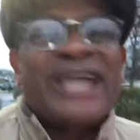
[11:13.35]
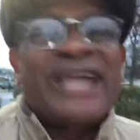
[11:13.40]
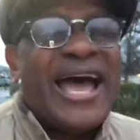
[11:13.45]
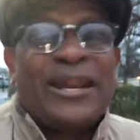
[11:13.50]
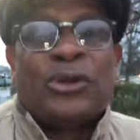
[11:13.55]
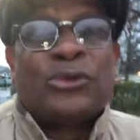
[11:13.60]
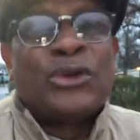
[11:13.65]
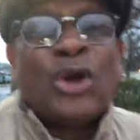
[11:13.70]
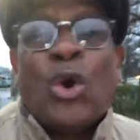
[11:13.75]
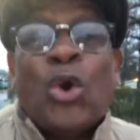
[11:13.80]
I
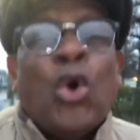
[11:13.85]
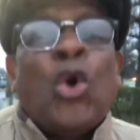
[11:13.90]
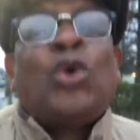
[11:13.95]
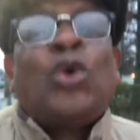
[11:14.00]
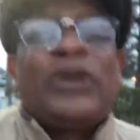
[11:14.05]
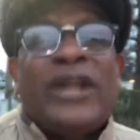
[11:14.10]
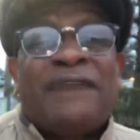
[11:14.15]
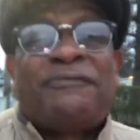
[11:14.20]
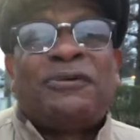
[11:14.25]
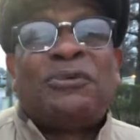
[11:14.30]
don't know who
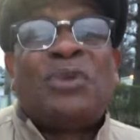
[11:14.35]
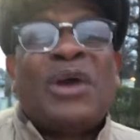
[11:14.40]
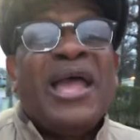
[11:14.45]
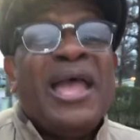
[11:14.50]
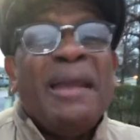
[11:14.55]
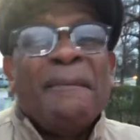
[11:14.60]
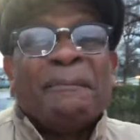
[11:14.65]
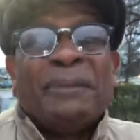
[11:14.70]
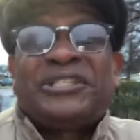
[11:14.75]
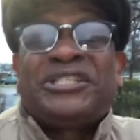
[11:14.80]
left him with,
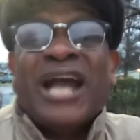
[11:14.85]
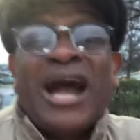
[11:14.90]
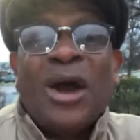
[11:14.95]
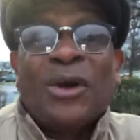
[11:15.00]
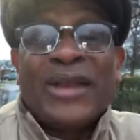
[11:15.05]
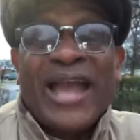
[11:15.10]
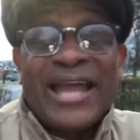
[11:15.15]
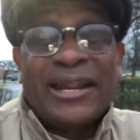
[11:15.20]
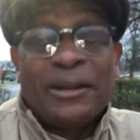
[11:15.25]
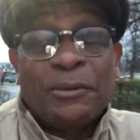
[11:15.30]
but y'all
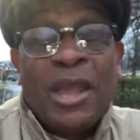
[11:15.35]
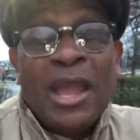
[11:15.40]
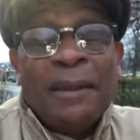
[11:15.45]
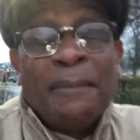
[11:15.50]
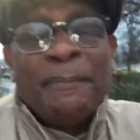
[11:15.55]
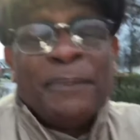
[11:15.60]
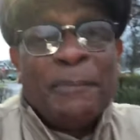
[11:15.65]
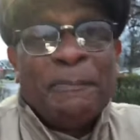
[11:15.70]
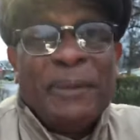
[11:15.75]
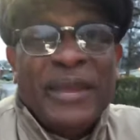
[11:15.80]
got to
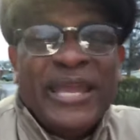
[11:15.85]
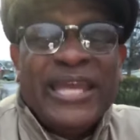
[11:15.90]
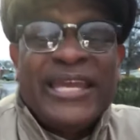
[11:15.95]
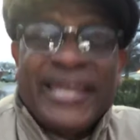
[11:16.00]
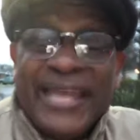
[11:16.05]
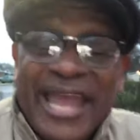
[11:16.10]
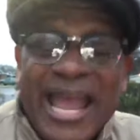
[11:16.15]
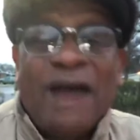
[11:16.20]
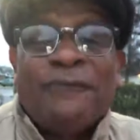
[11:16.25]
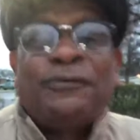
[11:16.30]
be
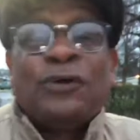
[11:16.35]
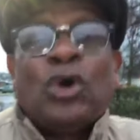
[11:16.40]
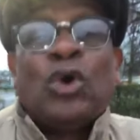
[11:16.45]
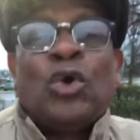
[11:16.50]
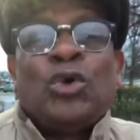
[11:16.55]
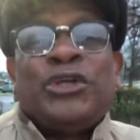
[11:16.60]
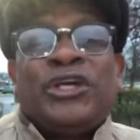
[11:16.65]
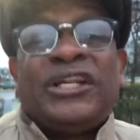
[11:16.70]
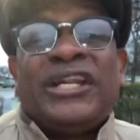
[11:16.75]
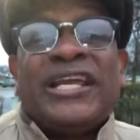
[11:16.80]
careful
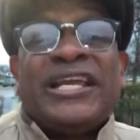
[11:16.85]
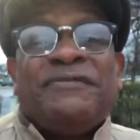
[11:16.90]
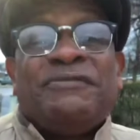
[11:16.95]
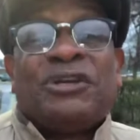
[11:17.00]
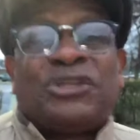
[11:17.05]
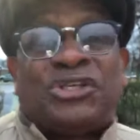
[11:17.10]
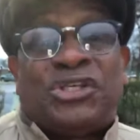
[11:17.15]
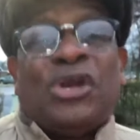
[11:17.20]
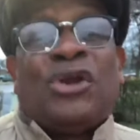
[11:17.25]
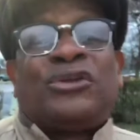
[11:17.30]
who you leave your
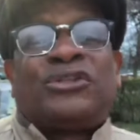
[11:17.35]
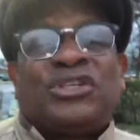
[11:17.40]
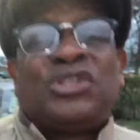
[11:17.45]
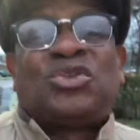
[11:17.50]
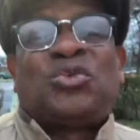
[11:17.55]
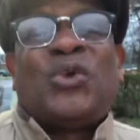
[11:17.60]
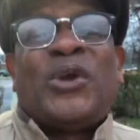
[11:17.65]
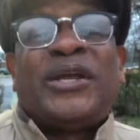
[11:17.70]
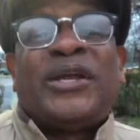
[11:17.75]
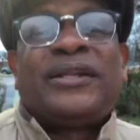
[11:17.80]

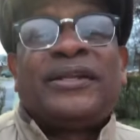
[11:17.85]
children with.